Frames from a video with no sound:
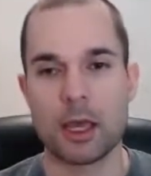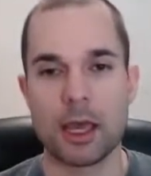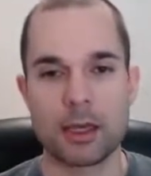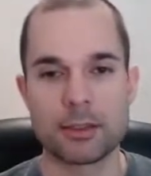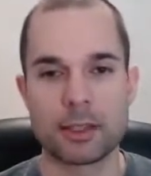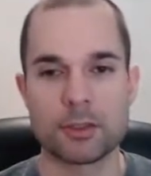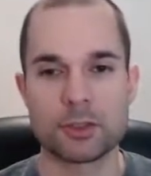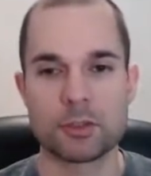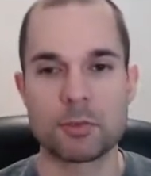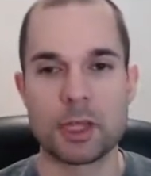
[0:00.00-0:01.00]
and that
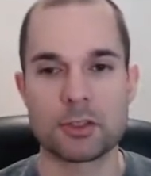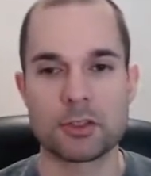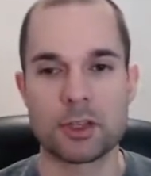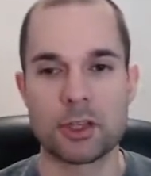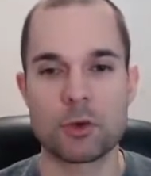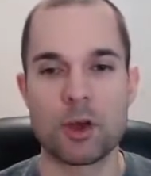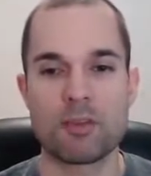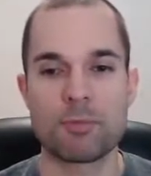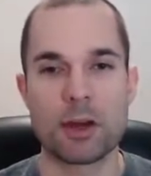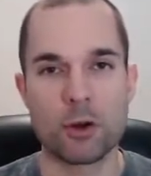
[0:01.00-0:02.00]
just makes it so that you
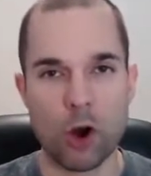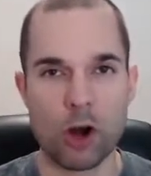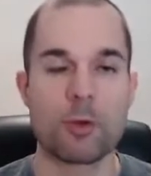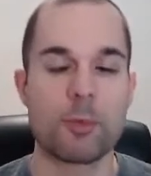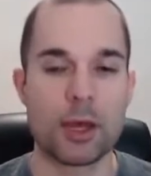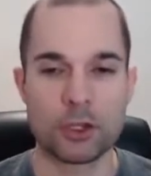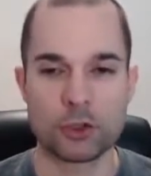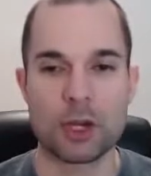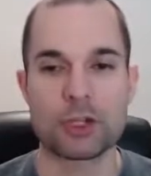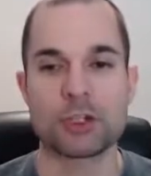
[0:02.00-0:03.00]
have better armor
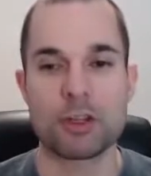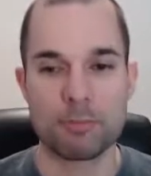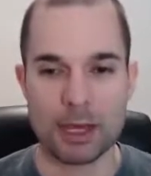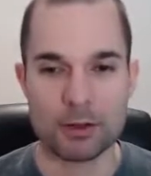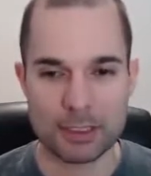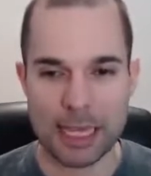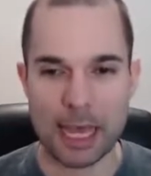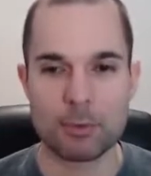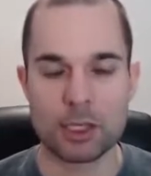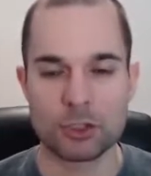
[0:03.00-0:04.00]
penetration and better
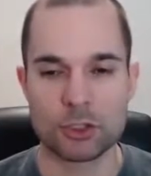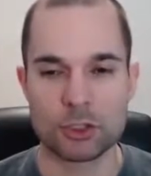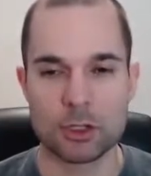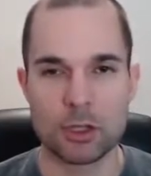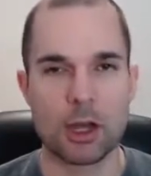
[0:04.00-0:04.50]
damage.